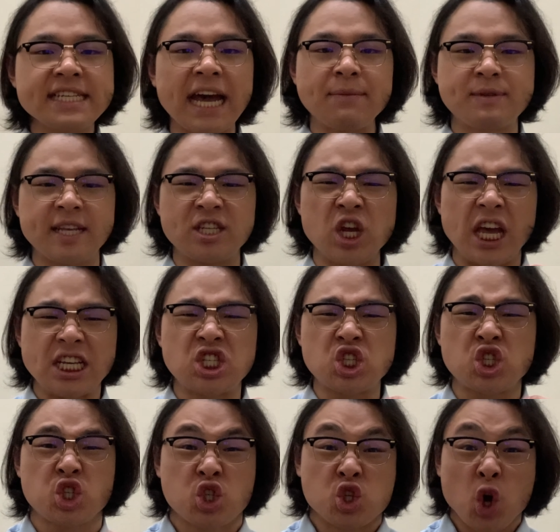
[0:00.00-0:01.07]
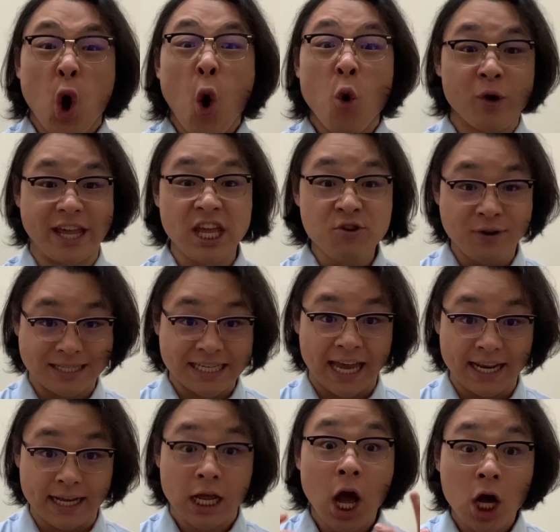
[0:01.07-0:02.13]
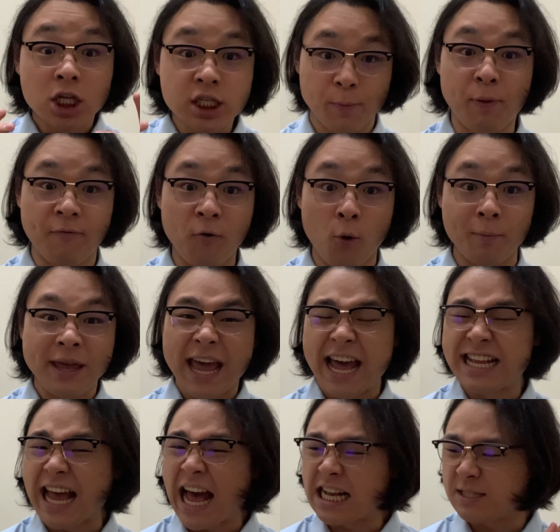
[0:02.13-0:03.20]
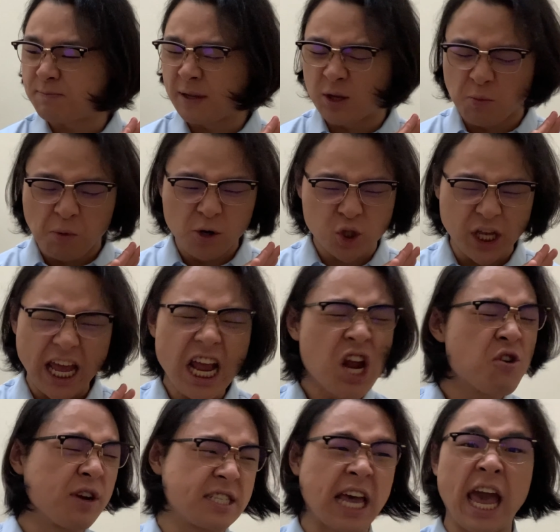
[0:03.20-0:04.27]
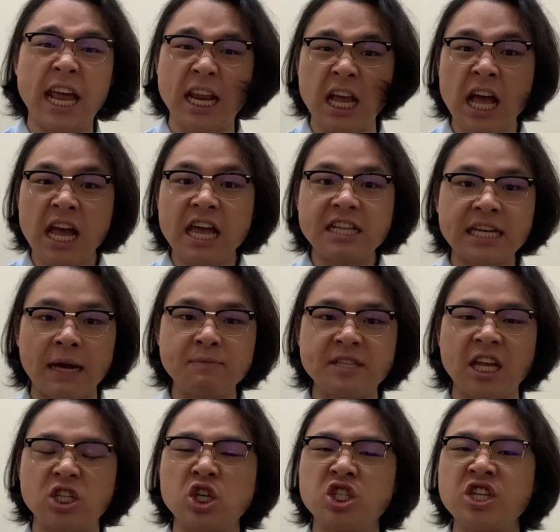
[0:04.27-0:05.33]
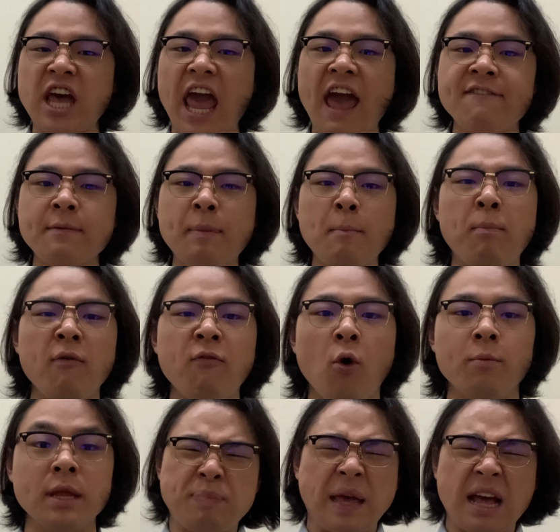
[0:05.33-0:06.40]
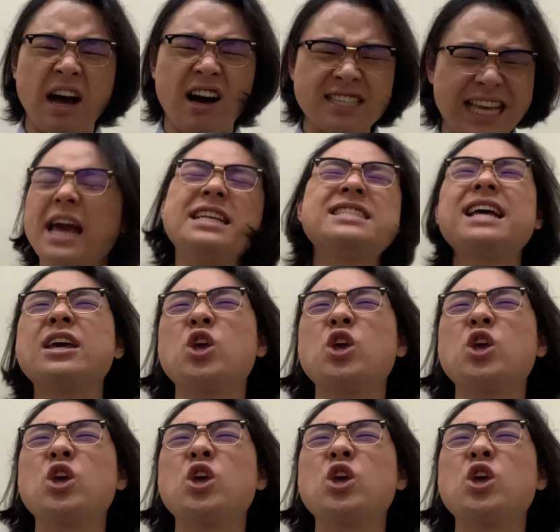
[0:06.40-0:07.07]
time signature is so irritating to perform. It has been the most irritating time signature to ever be performed. Because it's like